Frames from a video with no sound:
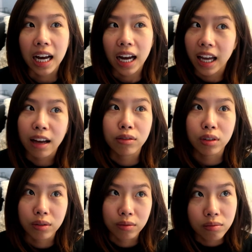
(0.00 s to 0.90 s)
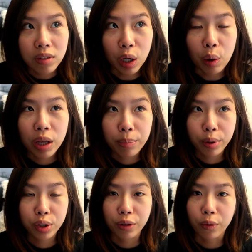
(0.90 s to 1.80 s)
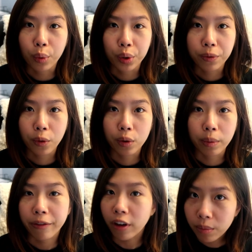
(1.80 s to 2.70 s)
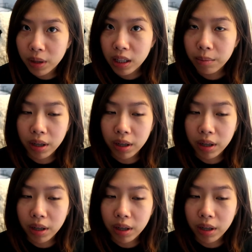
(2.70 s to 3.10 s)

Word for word: I have to, you know, keep pushing forward for my family,